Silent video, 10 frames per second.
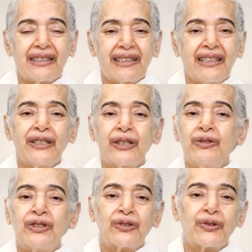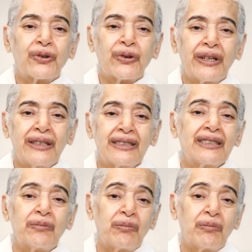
ego destroys